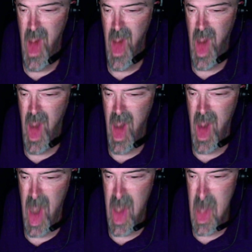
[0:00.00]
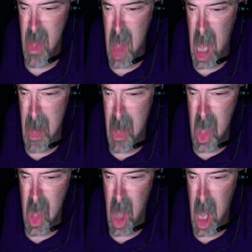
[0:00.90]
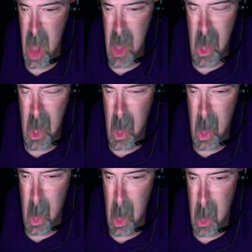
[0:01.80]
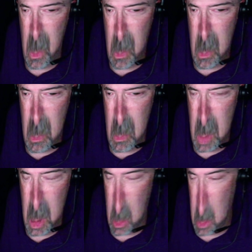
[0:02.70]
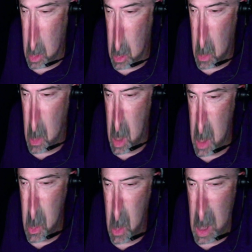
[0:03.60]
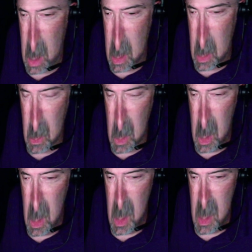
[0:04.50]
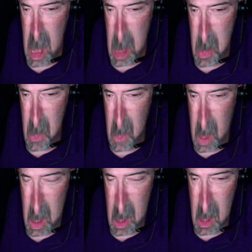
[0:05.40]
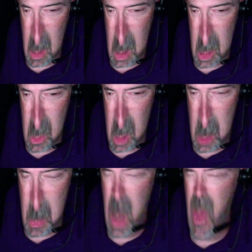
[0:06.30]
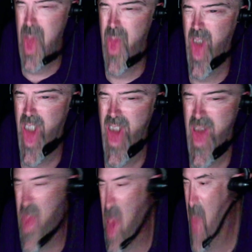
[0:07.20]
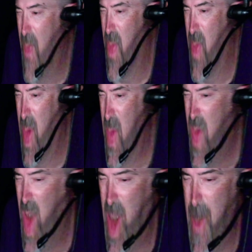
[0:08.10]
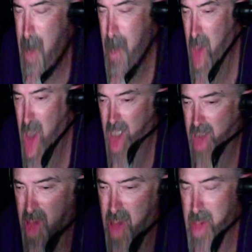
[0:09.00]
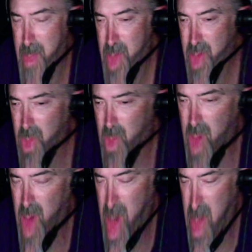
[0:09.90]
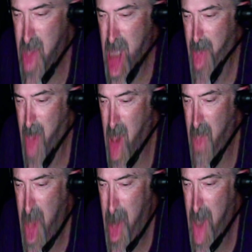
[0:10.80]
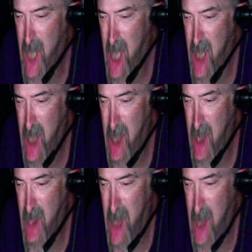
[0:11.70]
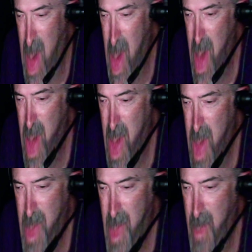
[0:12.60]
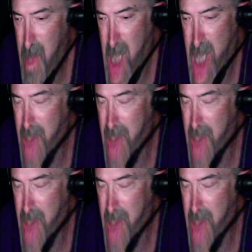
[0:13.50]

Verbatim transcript: and like some type of train will, it'll they'll load it onto a like little type of like electronic powered train that travels around the city, and they'll come up to your door. It'll drop it off in a pod and, and like, I don't